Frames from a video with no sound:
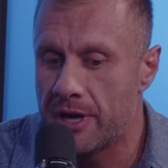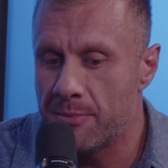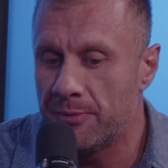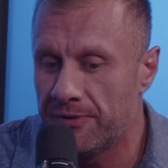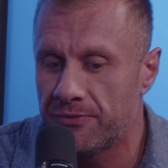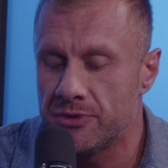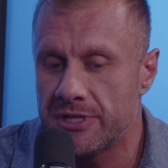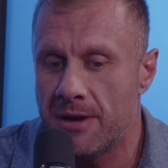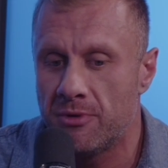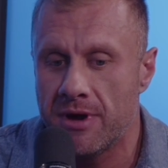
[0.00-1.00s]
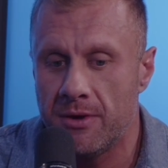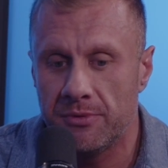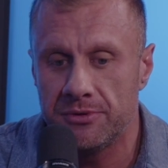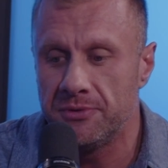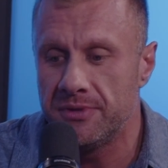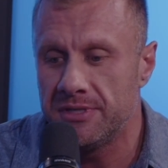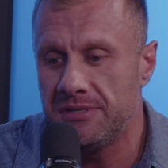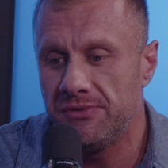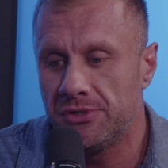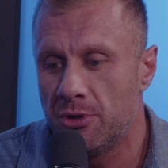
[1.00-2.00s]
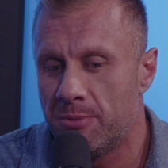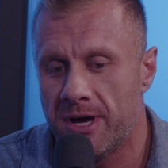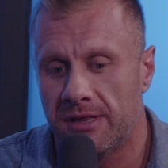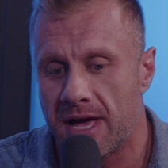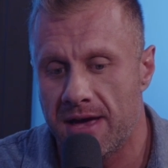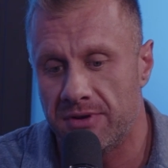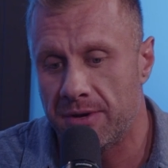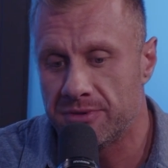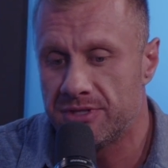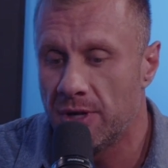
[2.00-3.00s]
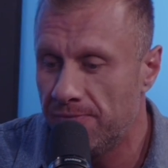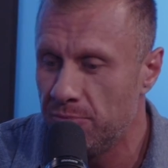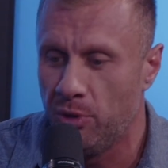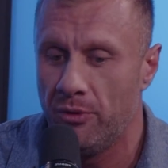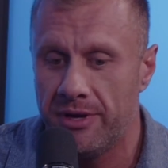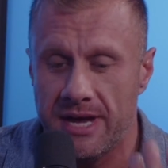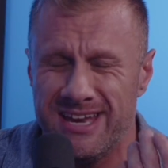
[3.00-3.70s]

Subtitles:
I remember the first time around we were doing the TV show Omaha Live, and I was self-employed.